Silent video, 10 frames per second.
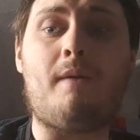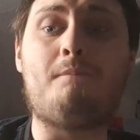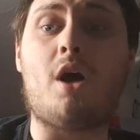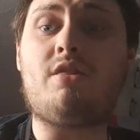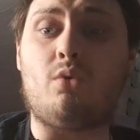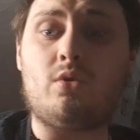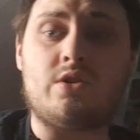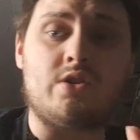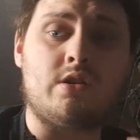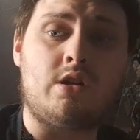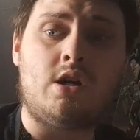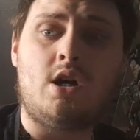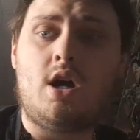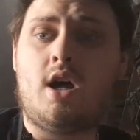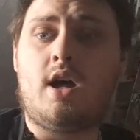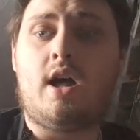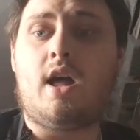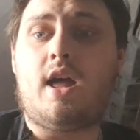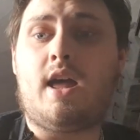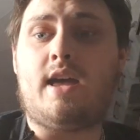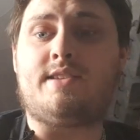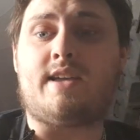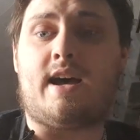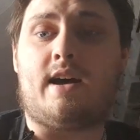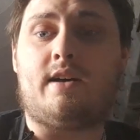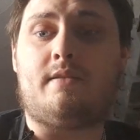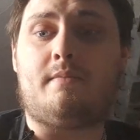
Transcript: My thoughts is that